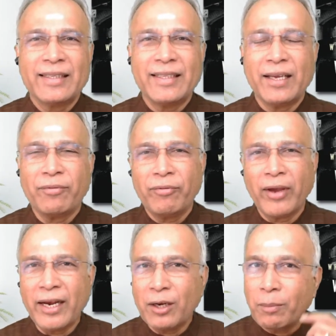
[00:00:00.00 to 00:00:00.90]
their
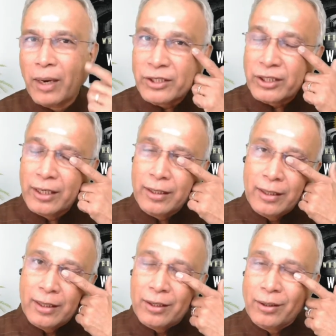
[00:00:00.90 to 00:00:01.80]
failed marshal
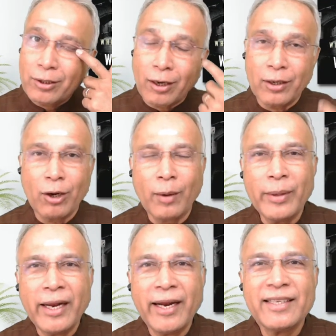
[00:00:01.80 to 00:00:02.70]

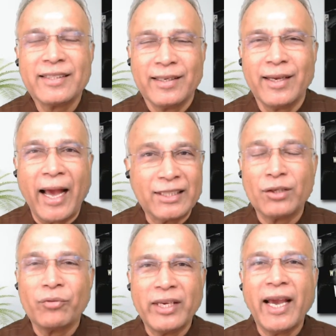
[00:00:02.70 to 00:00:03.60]
nominates, as
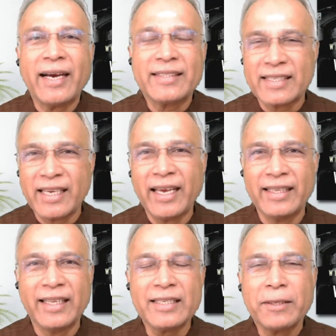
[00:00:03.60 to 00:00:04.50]
if he has a say
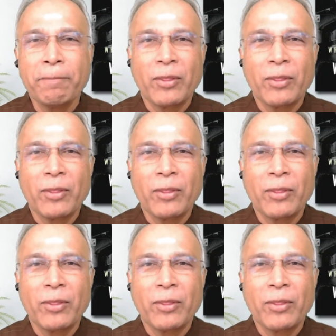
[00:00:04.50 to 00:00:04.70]
in this,